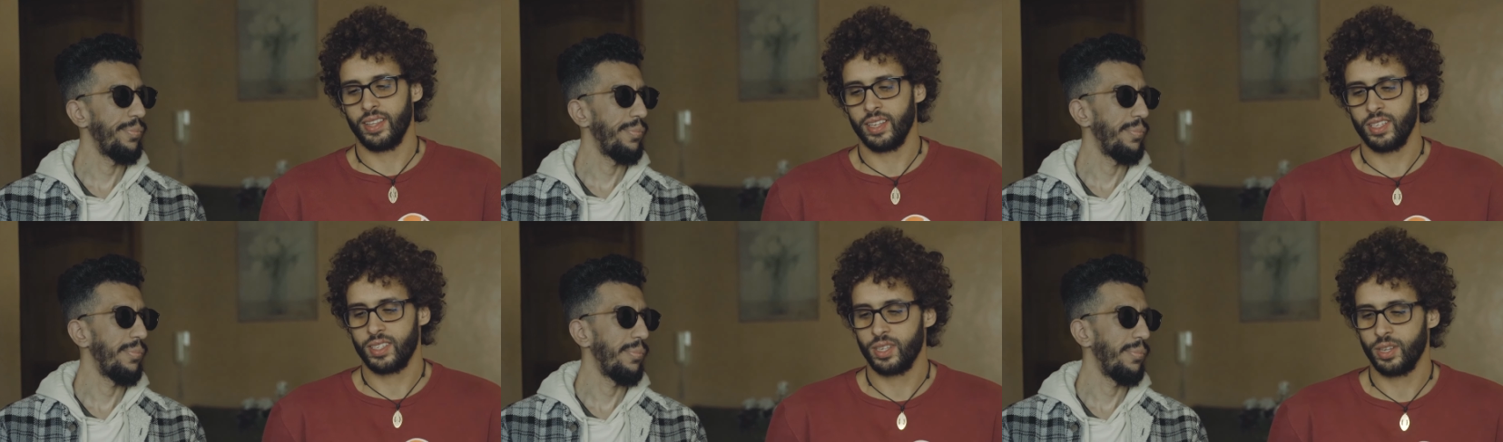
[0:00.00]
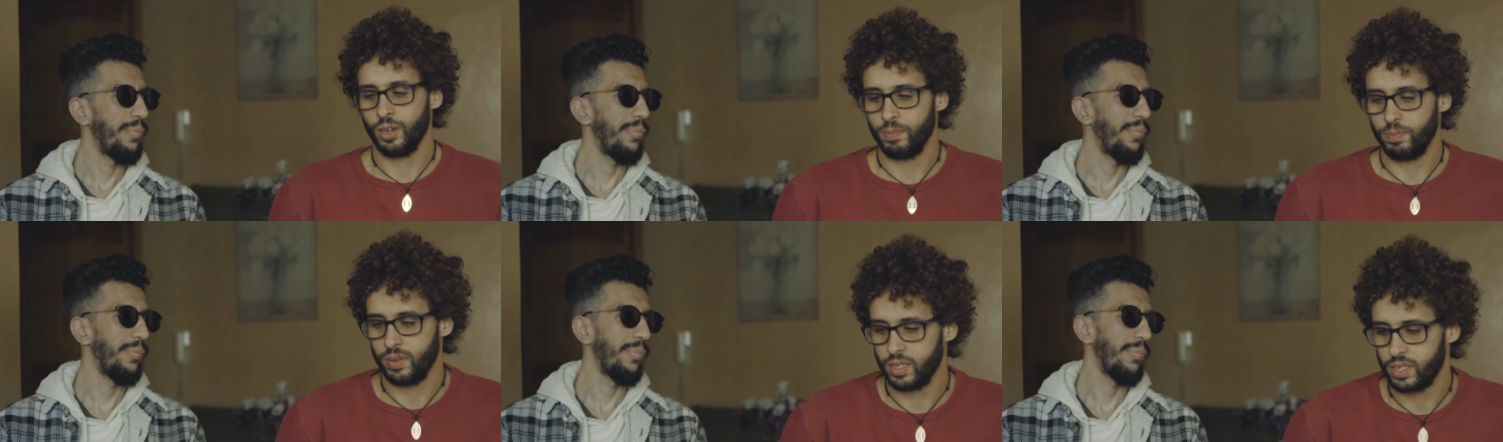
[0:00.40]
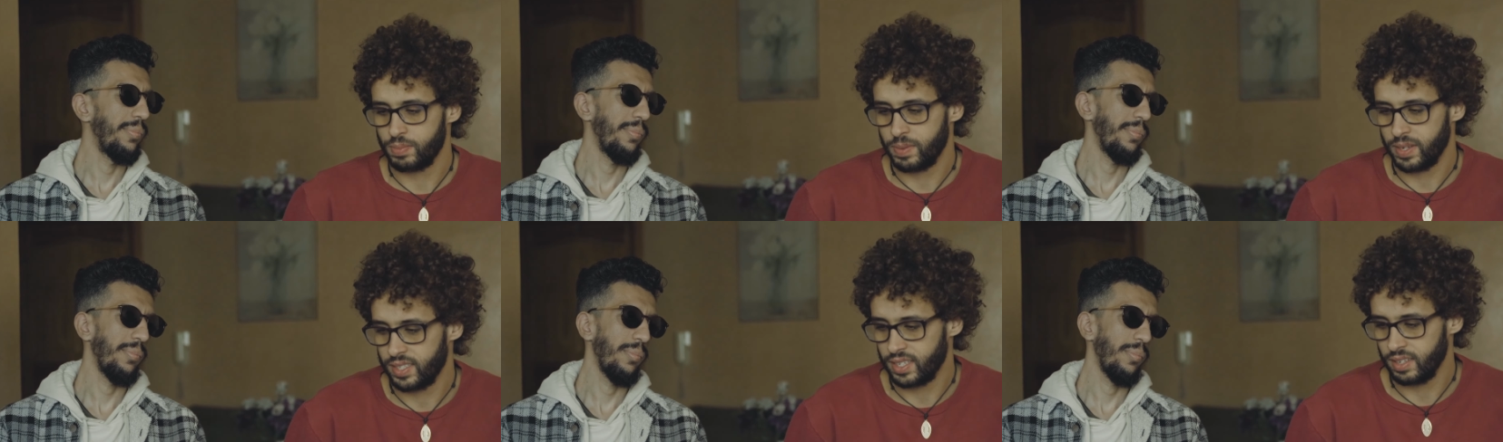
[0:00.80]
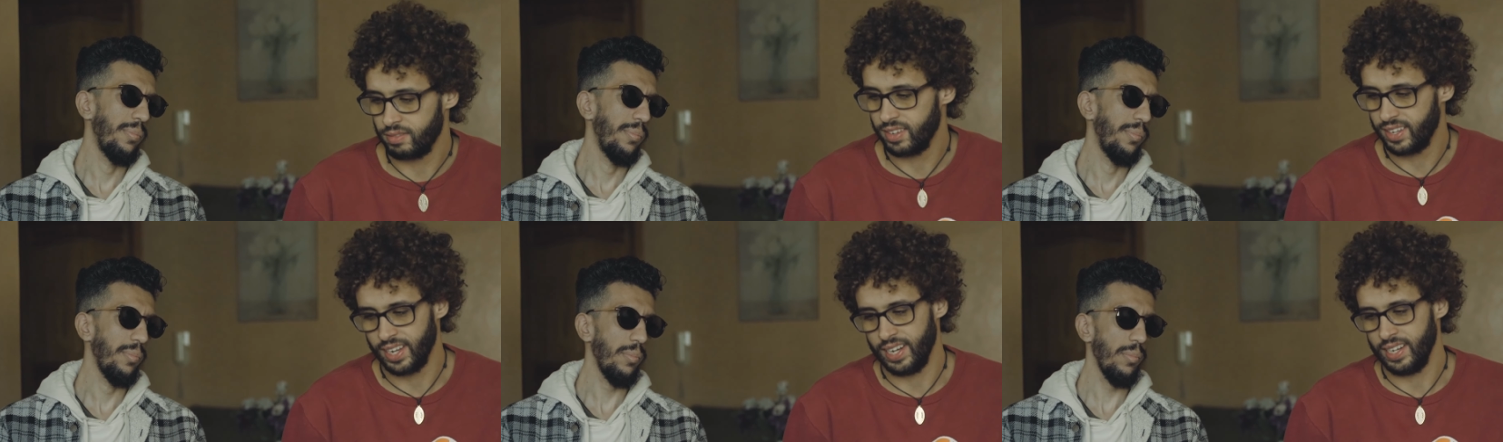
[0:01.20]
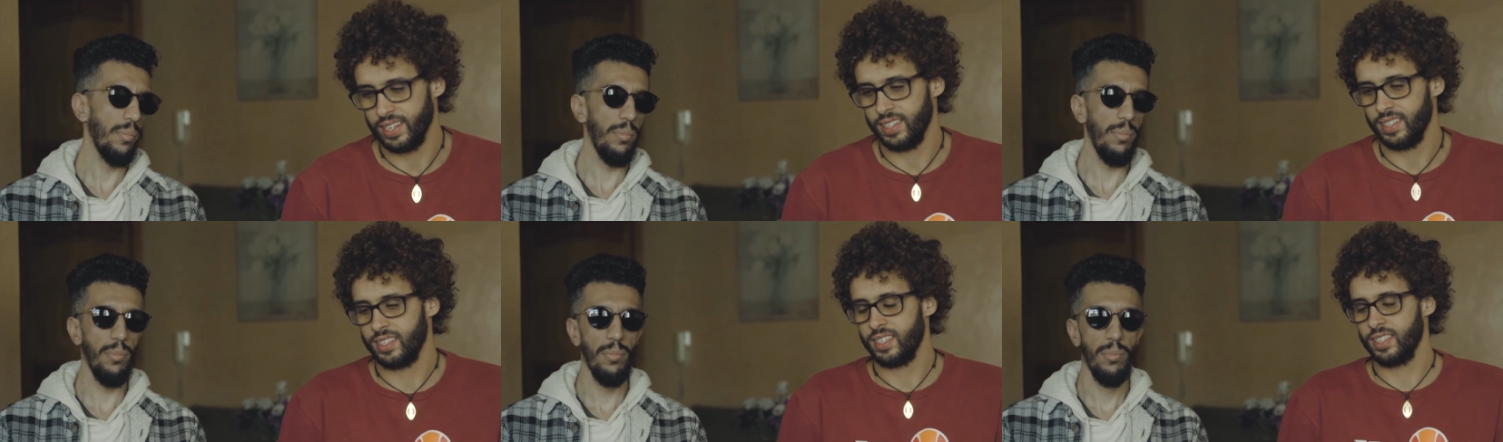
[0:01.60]
Speaker 1: that's her perspective again,
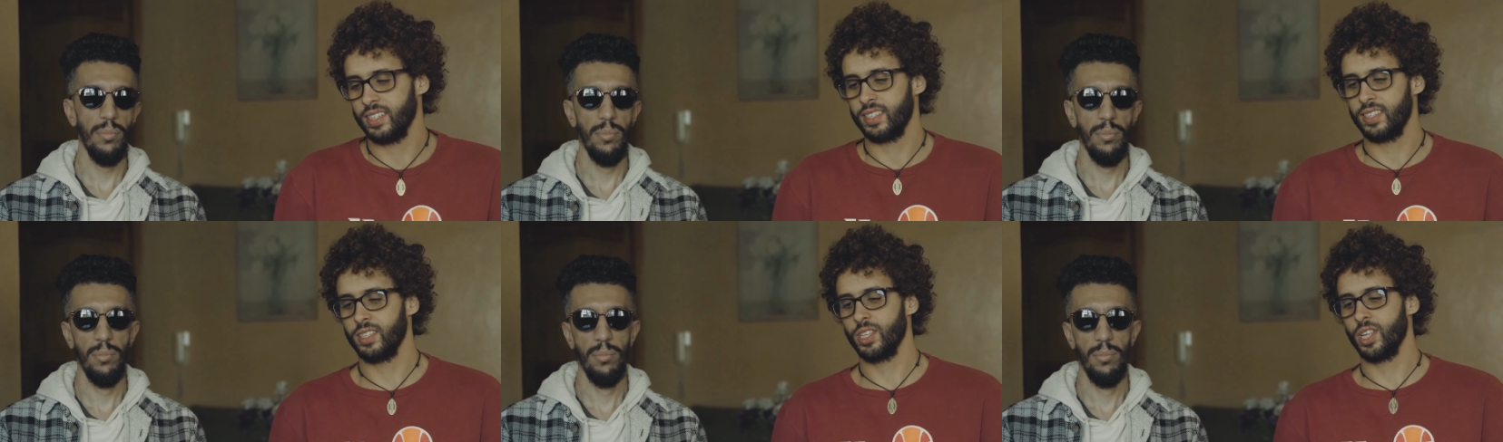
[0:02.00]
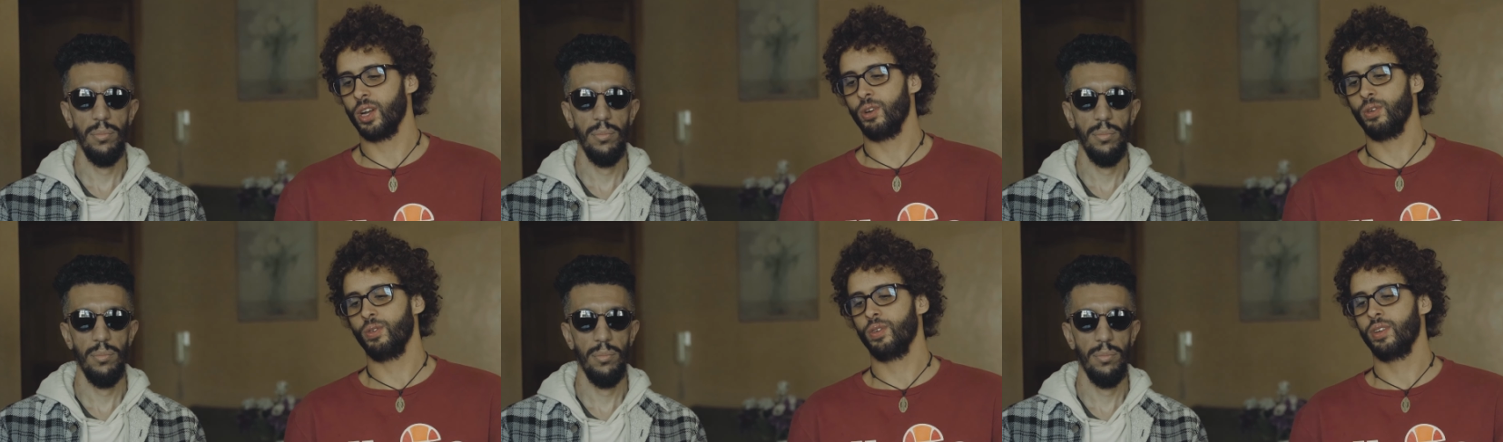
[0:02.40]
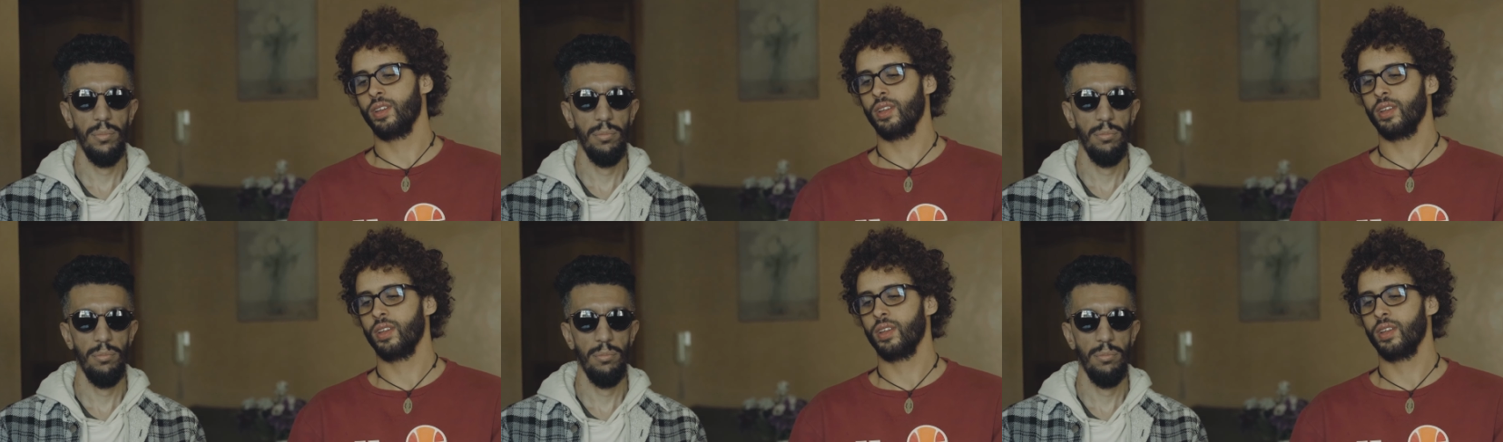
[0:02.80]
and she doesn't know